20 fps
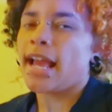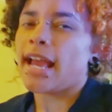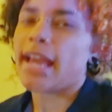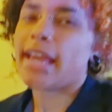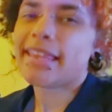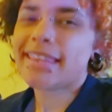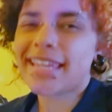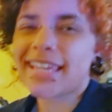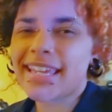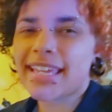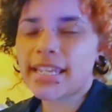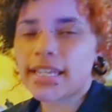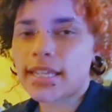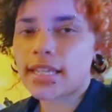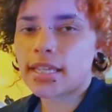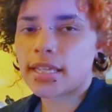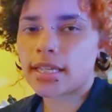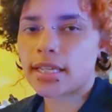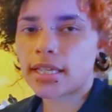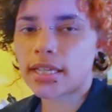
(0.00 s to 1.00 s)
And then
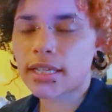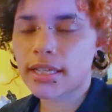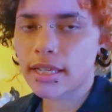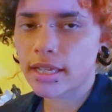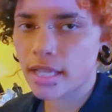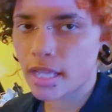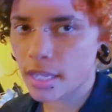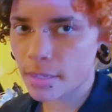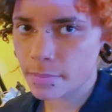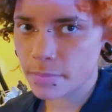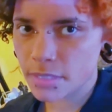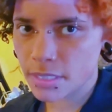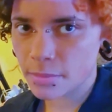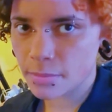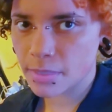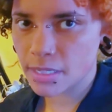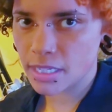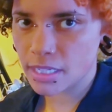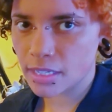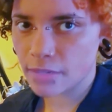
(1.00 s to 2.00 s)
up to
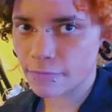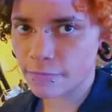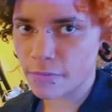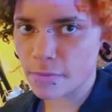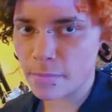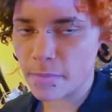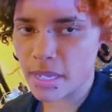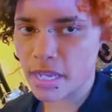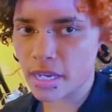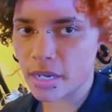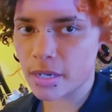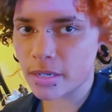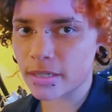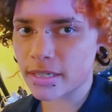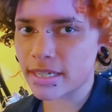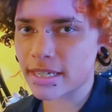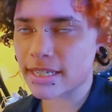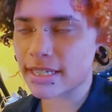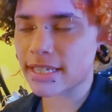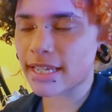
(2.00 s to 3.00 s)
me from there
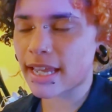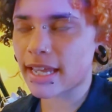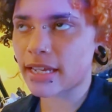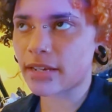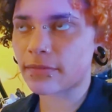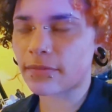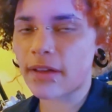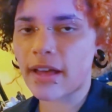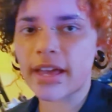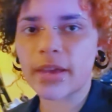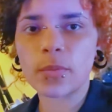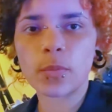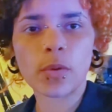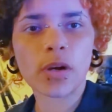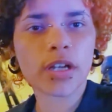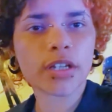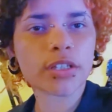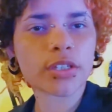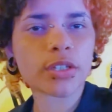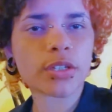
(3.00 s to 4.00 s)
to decide if I
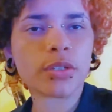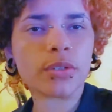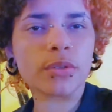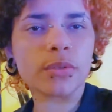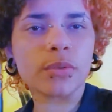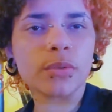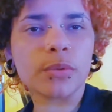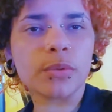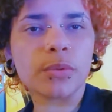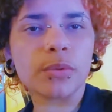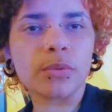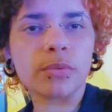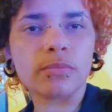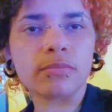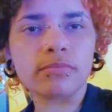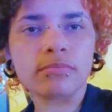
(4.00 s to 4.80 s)
want to